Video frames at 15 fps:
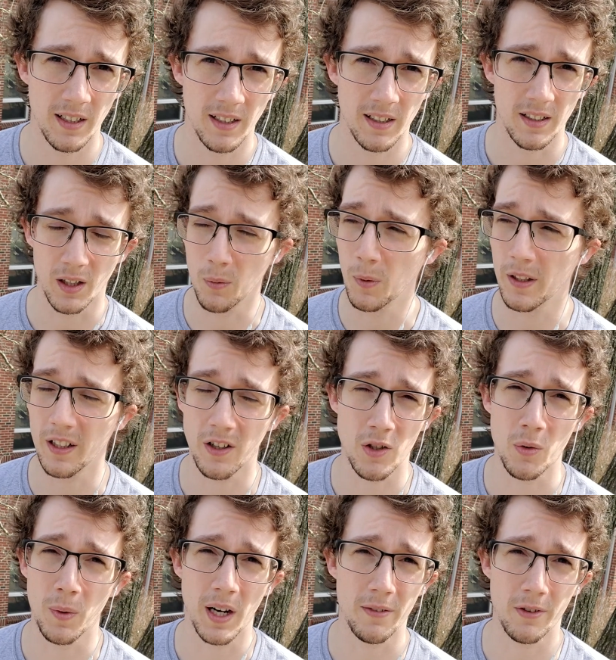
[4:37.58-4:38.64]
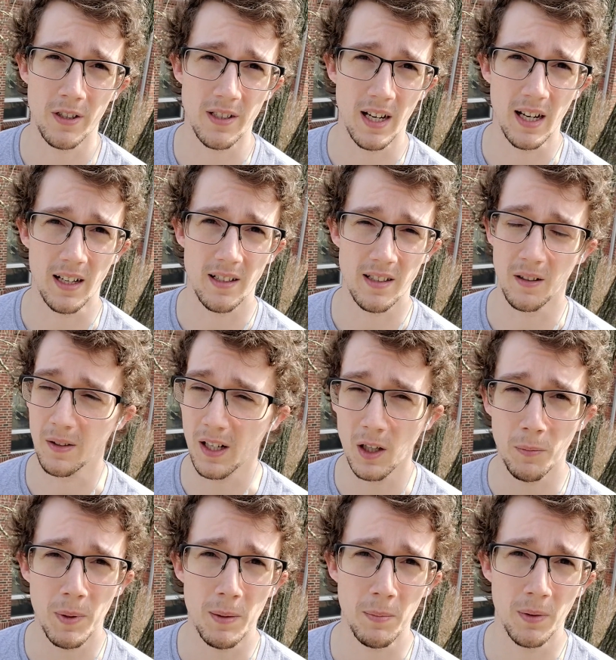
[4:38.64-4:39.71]
they're willing to do whatever it takes. They'll kill
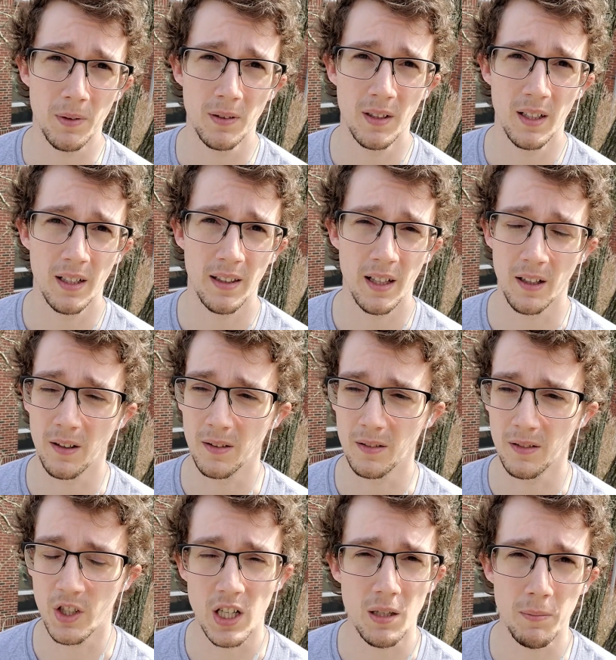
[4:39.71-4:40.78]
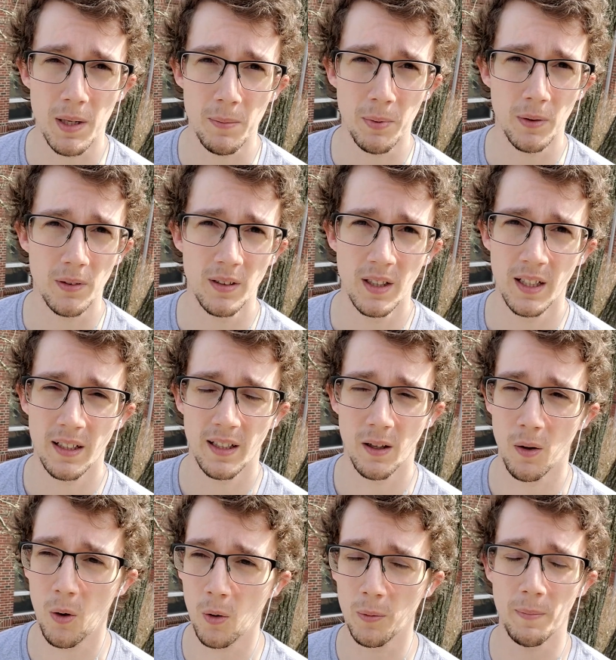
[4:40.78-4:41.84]
people, they'll cheat people, they'll
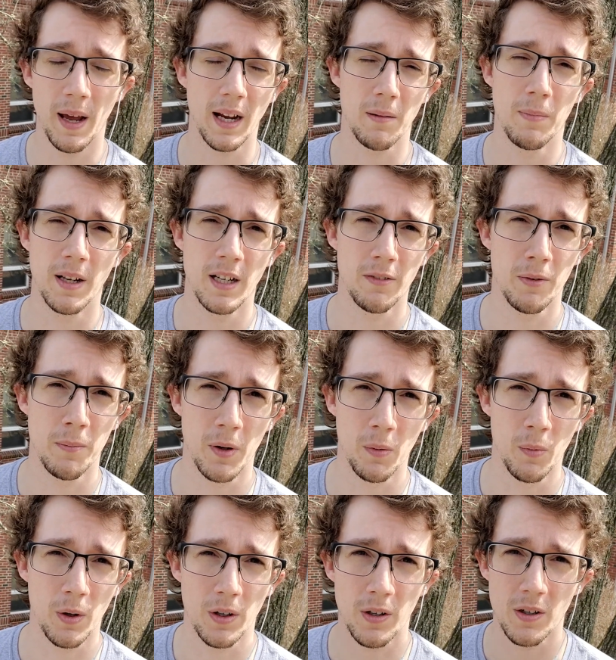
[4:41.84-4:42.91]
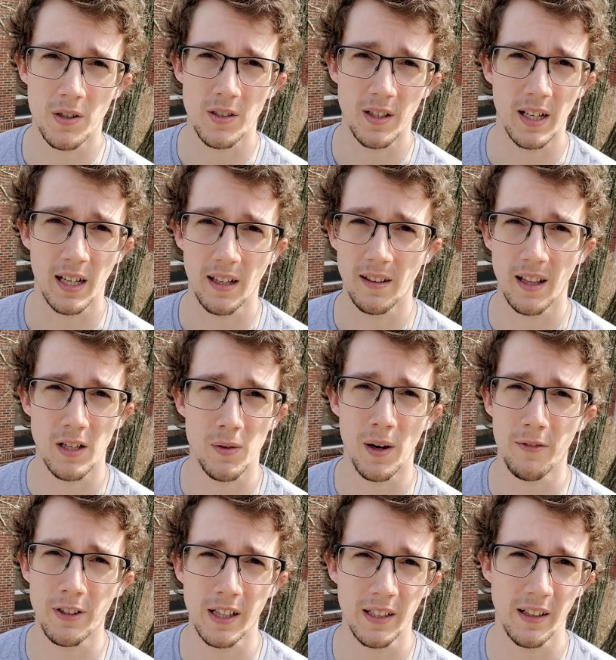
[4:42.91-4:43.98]
hold back money from their workers. Like, they do
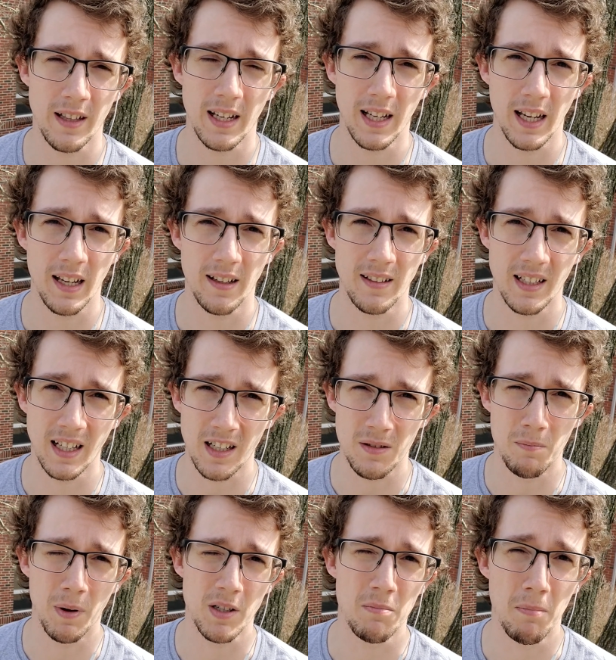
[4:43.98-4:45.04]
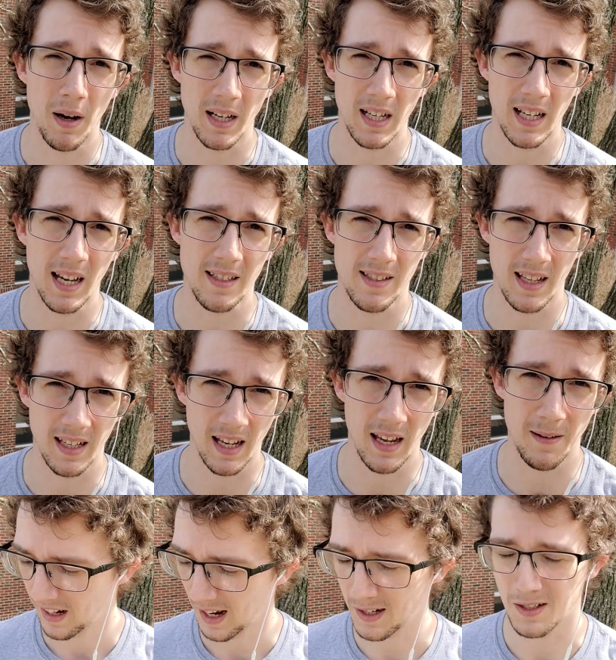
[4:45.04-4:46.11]
everything that they can to get as much money as they
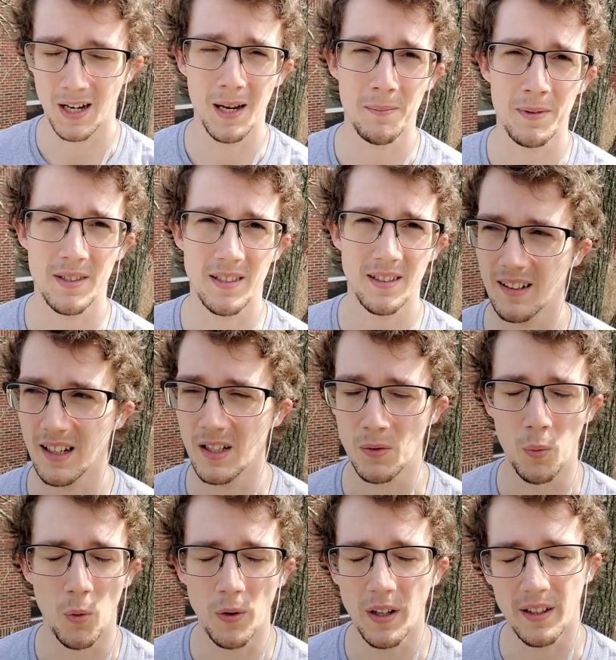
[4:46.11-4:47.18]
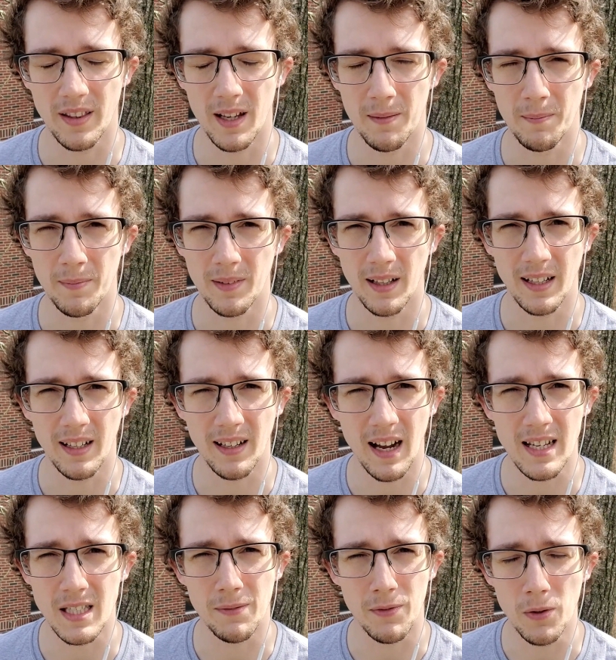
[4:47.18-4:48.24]
can. And James is warning them, like,
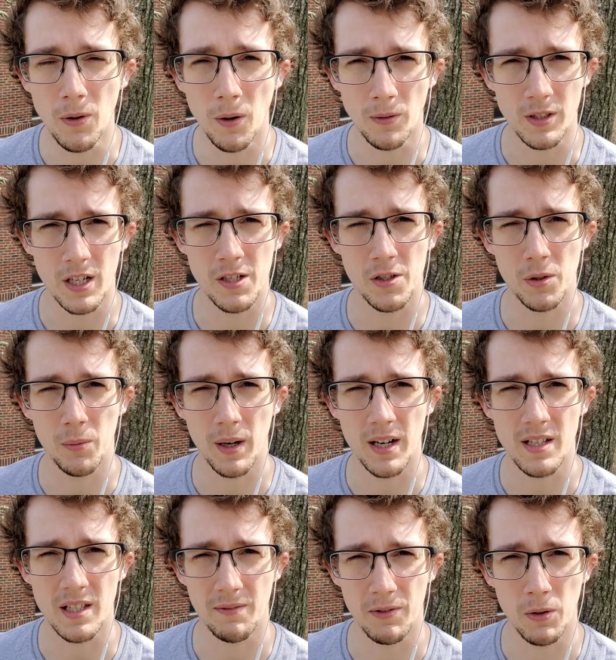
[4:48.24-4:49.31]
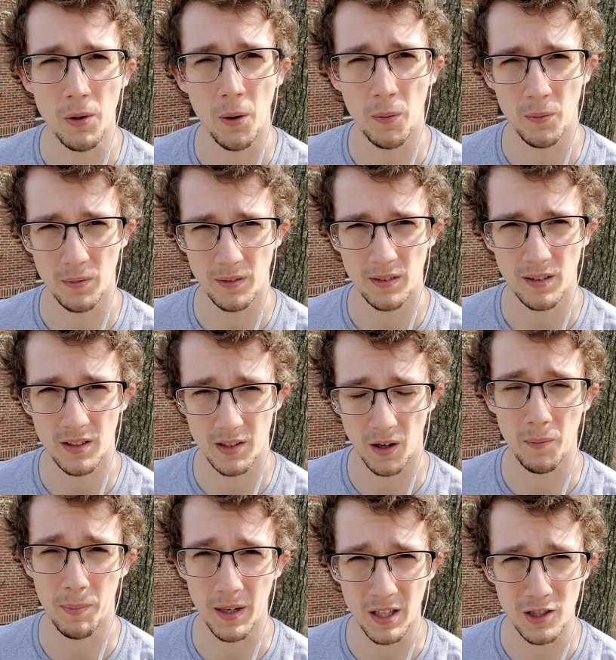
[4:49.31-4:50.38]
guys, if you don't change your ways, if you don't
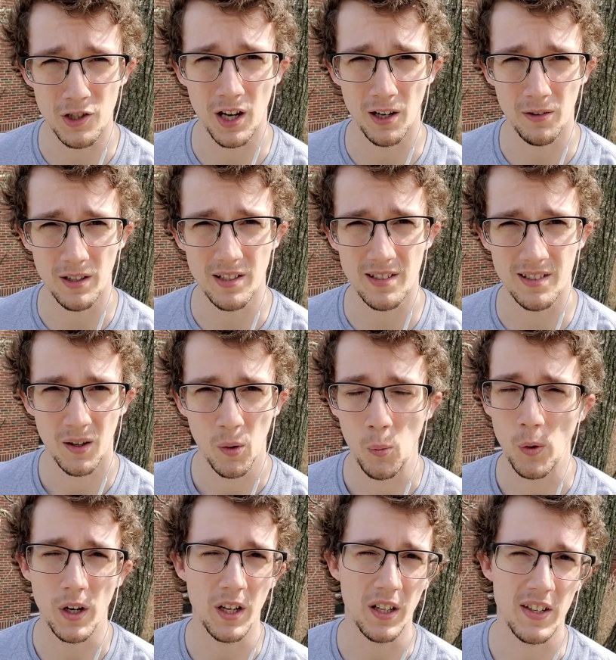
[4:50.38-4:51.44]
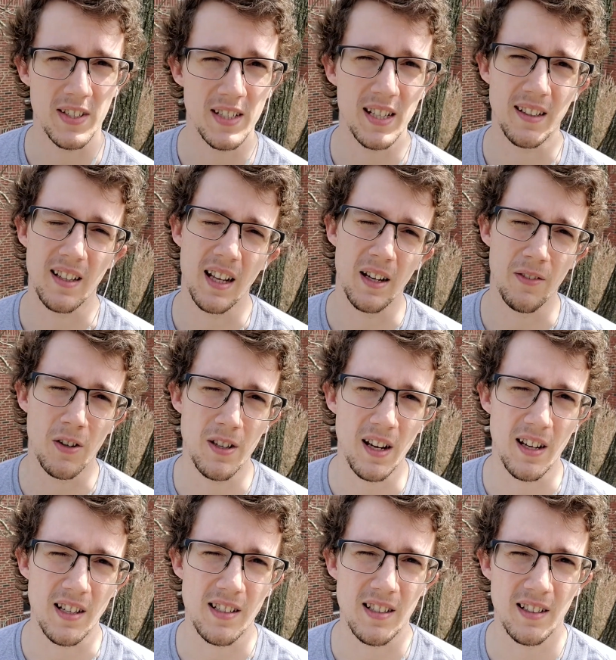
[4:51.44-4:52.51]
start being generous, what are you gonna see at the end of your
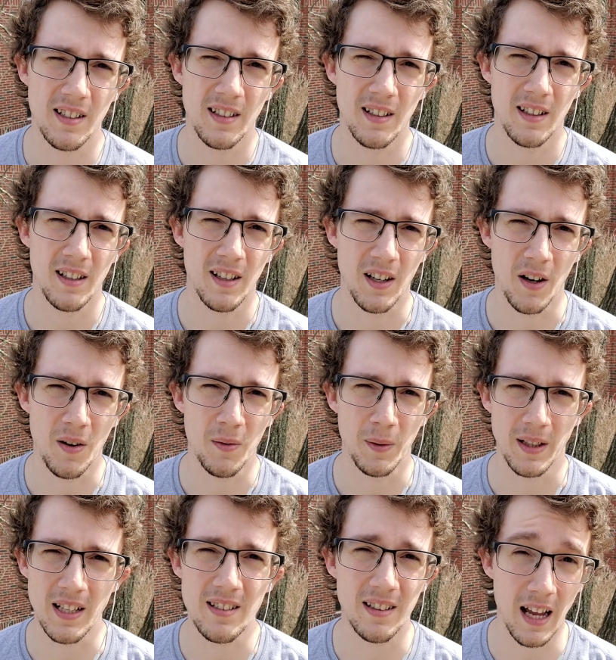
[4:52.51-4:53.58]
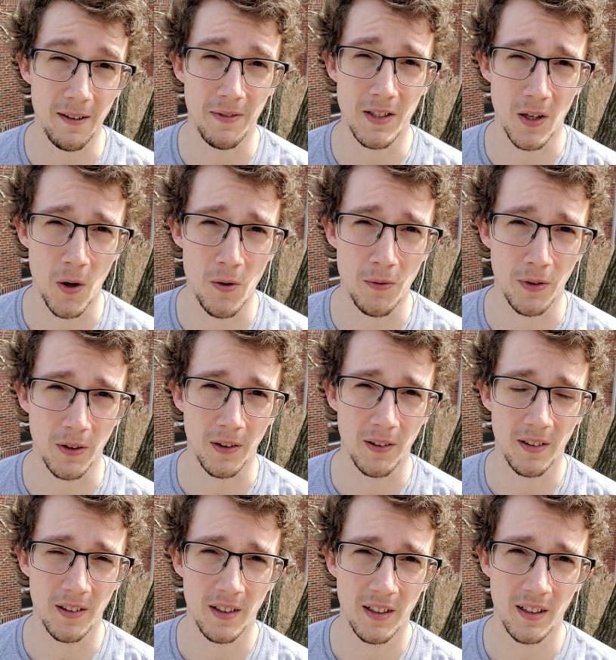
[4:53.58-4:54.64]
days? When this life is over,
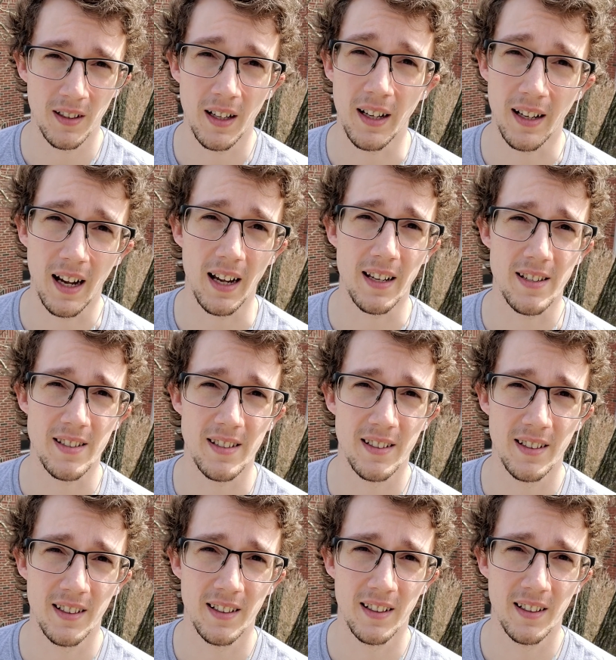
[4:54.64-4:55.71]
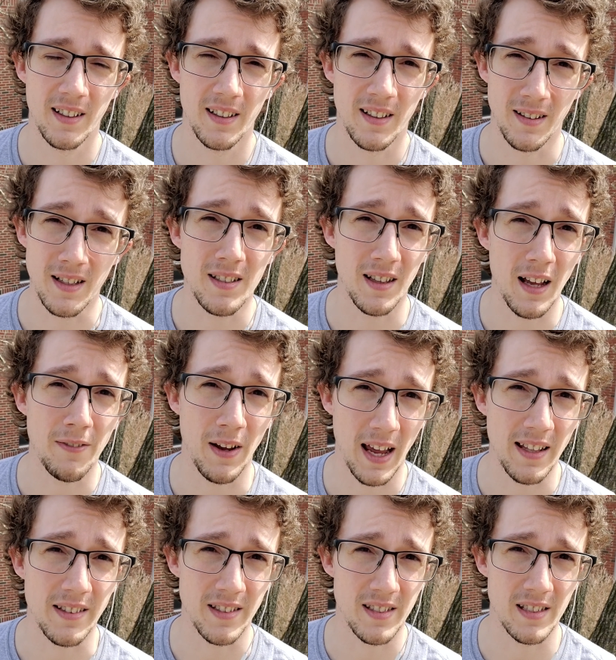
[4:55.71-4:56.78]
and guys, this life
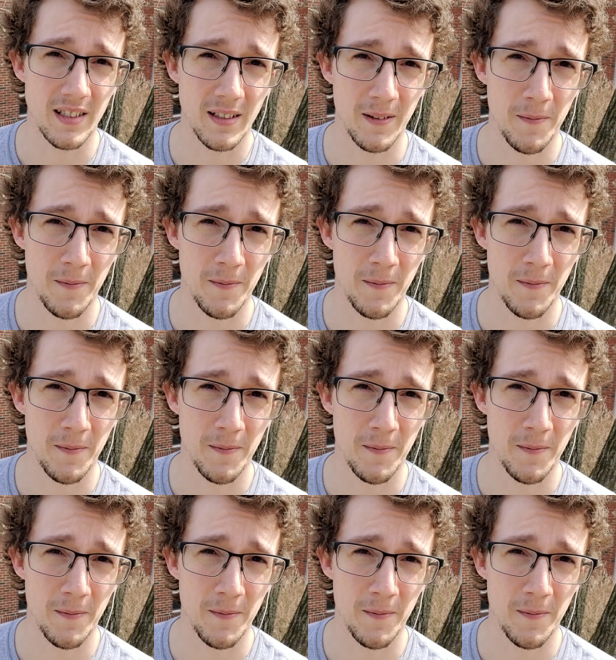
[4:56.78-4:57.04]
ends.